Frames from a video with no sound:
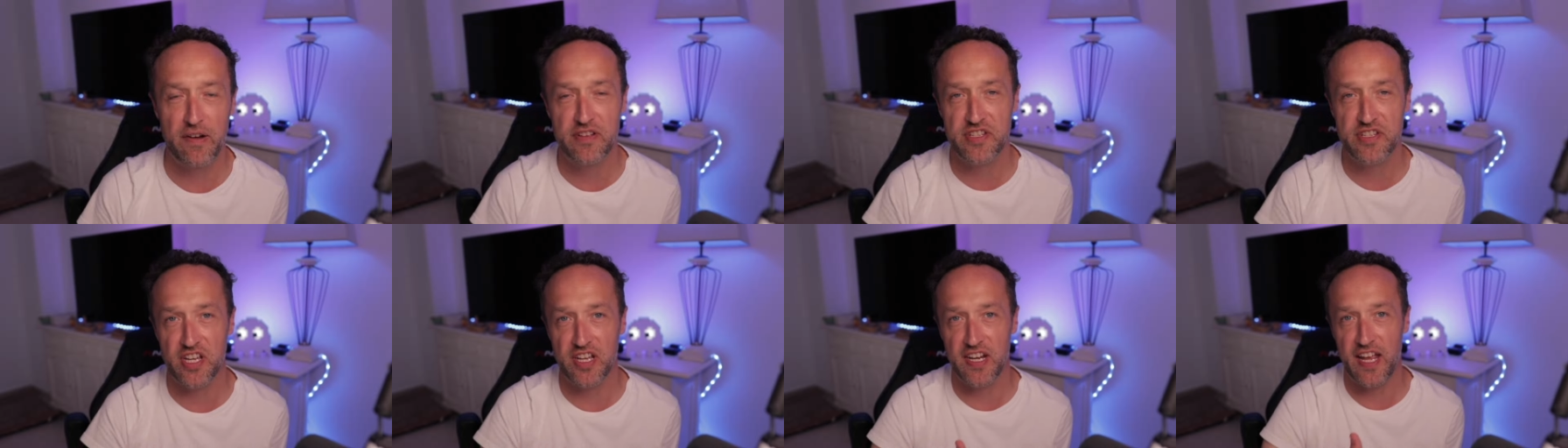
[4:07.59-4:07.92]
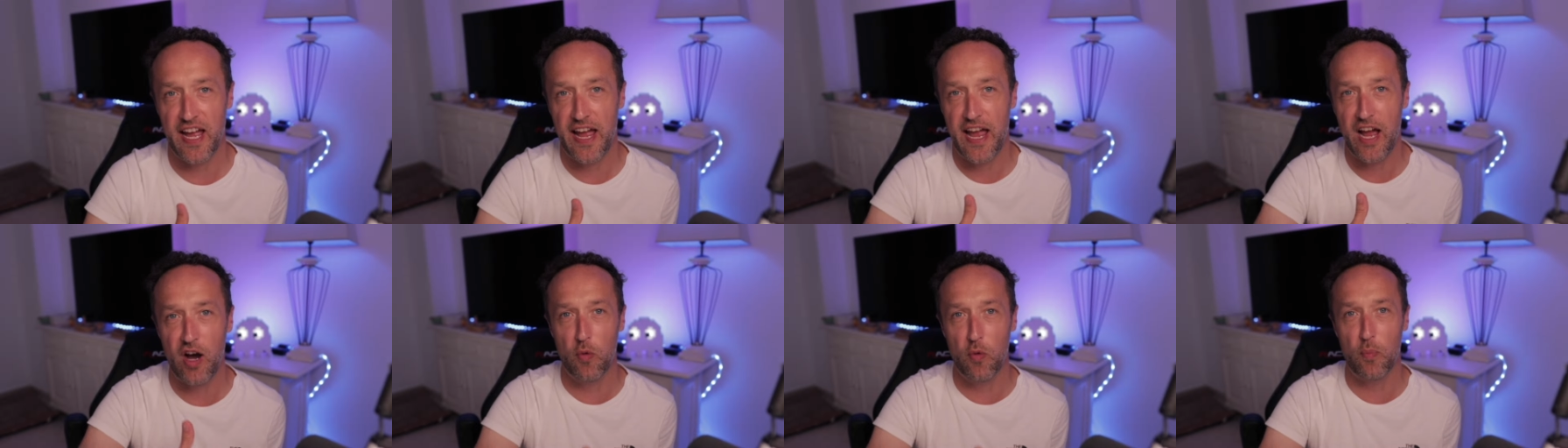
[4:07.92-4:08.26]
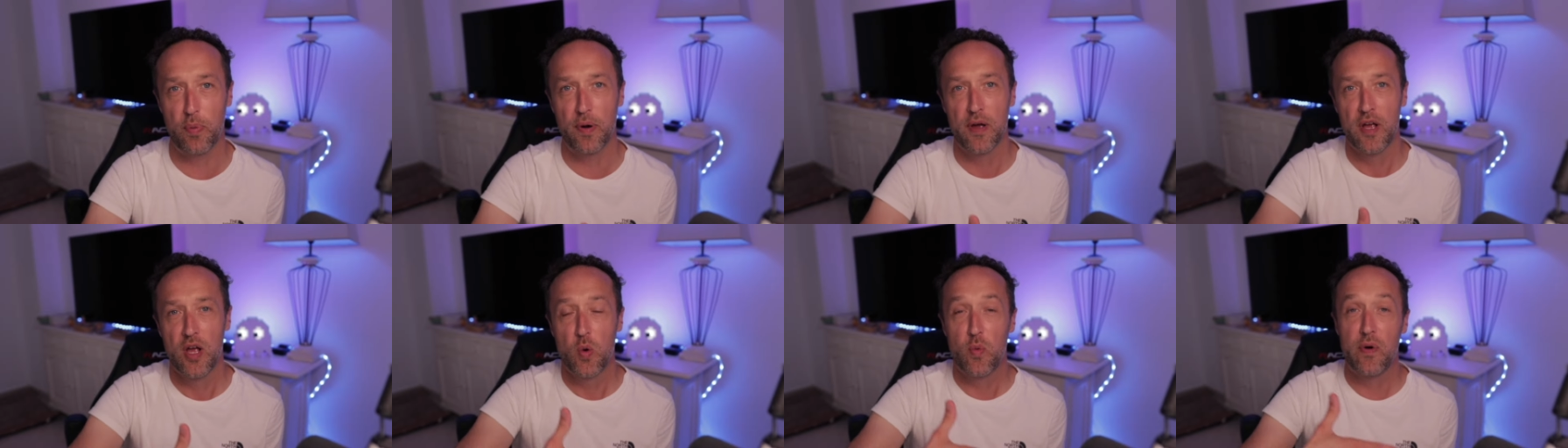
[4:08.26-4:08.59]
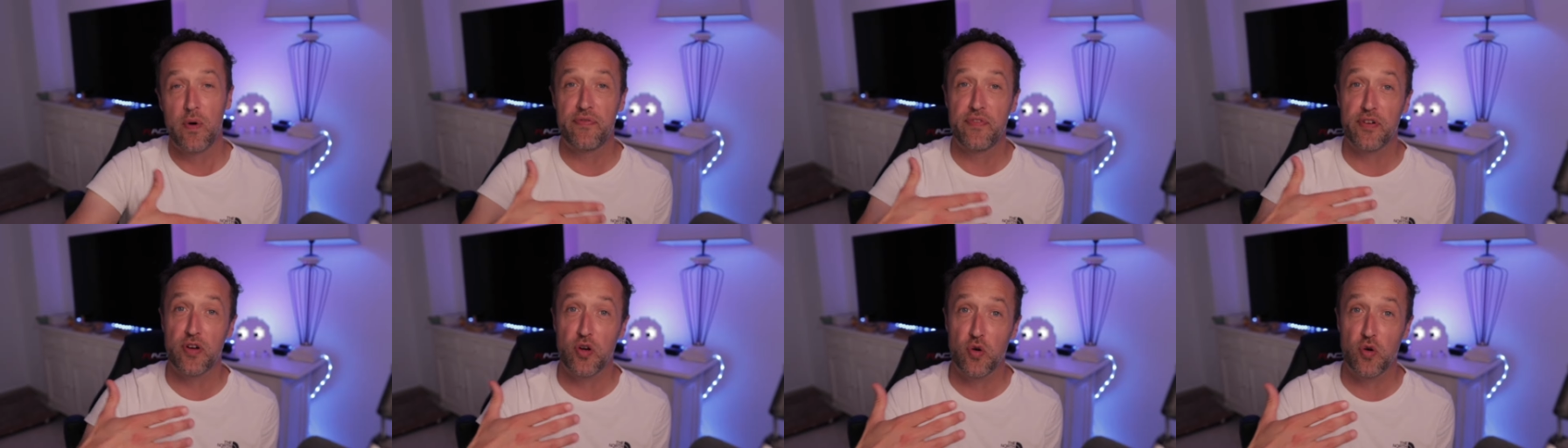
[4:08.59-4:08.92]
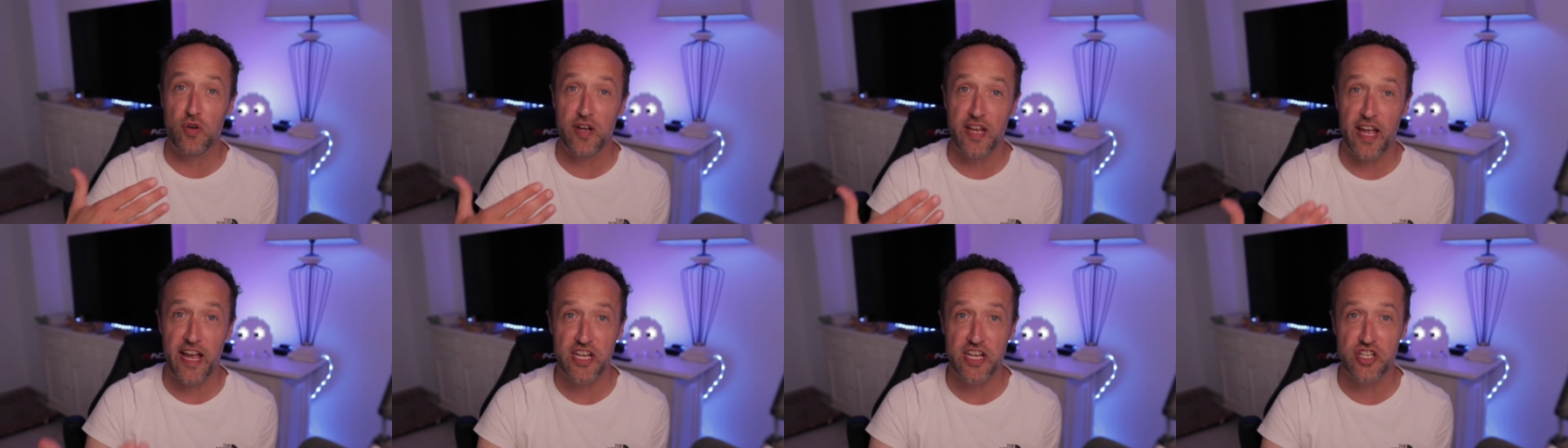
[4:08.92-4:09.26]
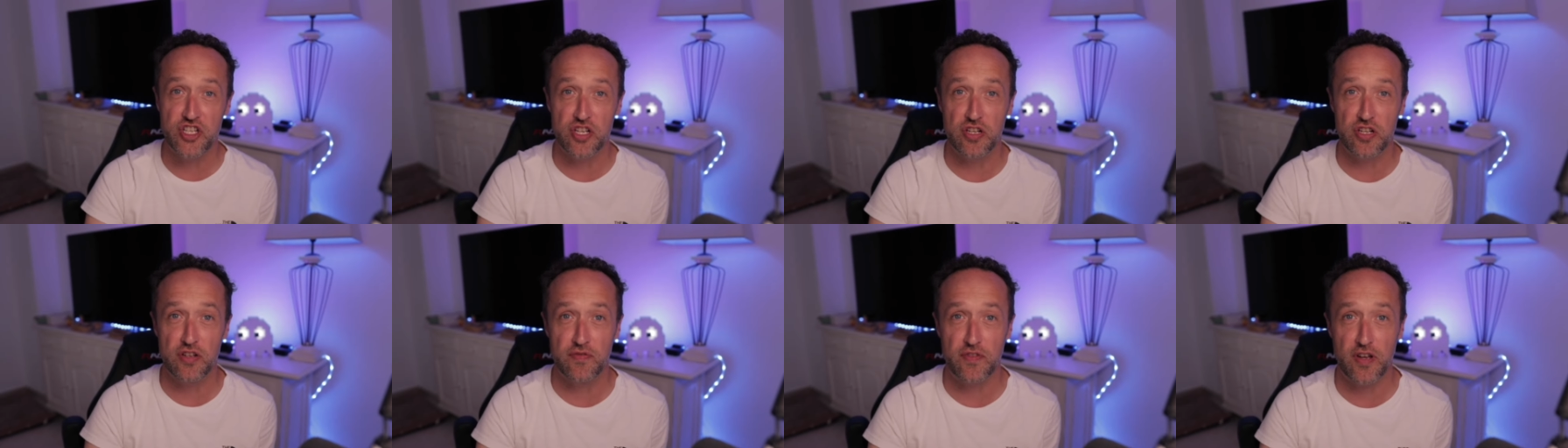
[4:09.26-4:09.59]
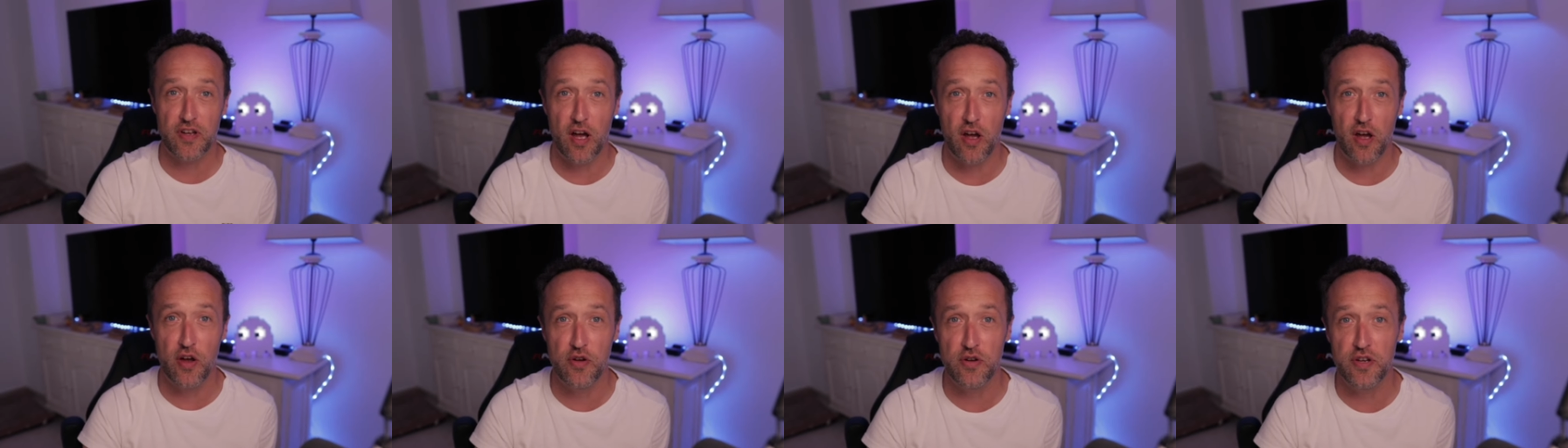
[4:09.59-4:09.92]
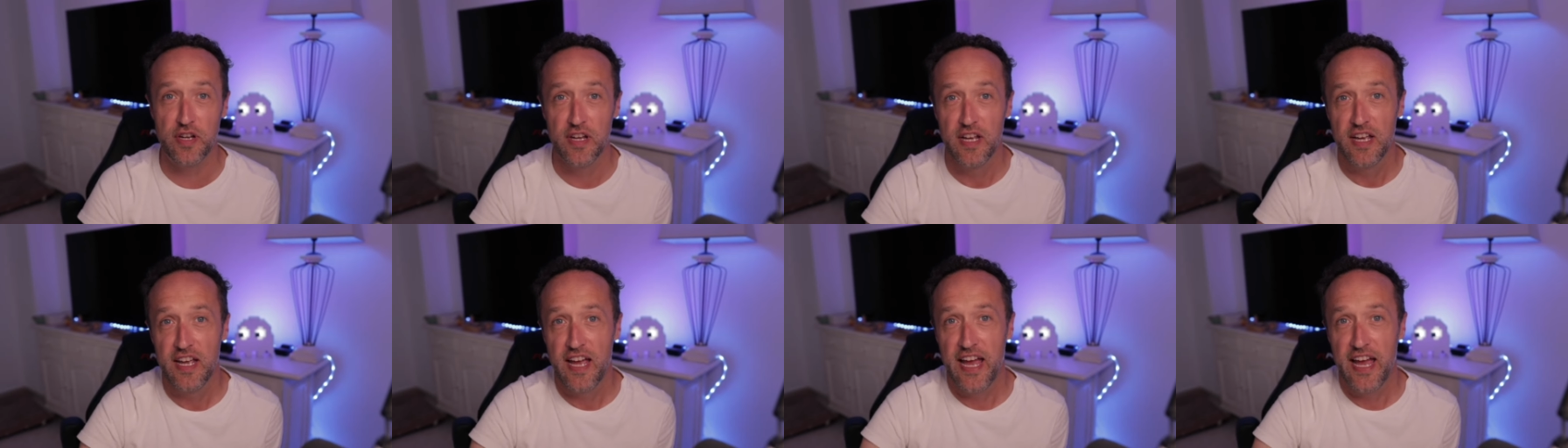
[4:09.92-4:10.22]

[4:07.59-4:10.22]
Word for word: It's going to help with the creation of code.